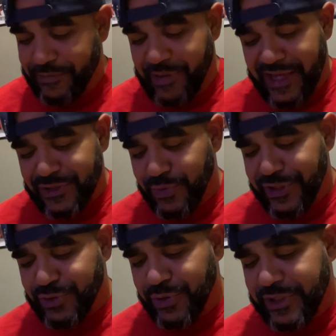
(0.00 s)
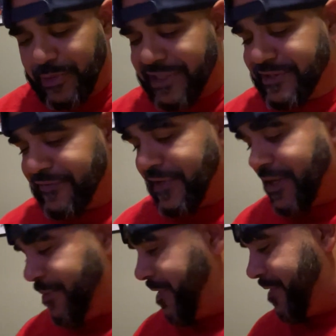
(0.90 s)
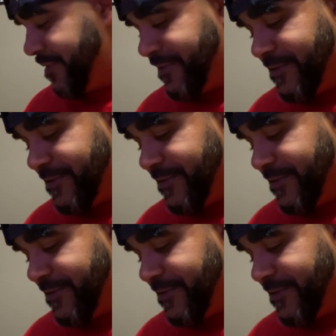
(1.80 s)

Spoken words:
packs are way too expensive now, man.